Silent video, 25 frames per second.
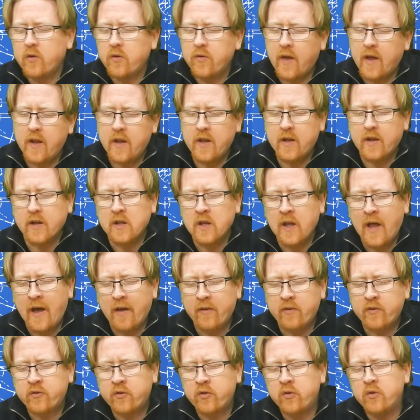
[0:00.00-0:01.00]
you that in a
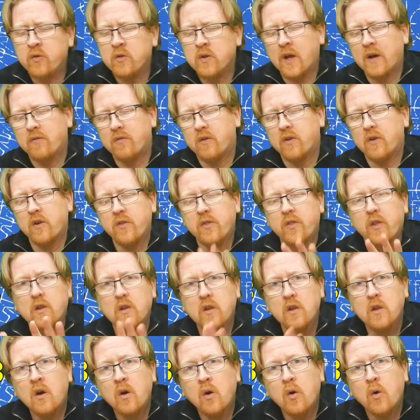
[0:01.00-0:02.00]
class 2 lever, the
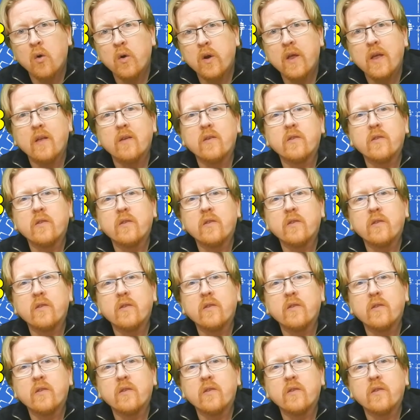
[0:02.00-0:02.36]
load